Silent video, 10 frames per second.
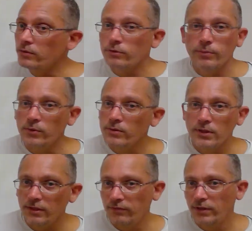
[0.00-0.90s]
those are both
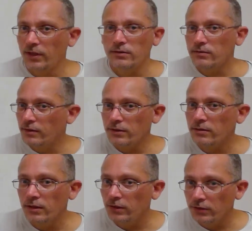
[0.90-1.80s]
significant. So
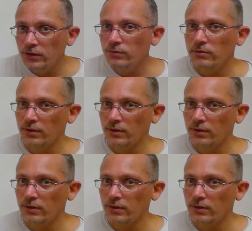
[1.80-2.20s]
there's 2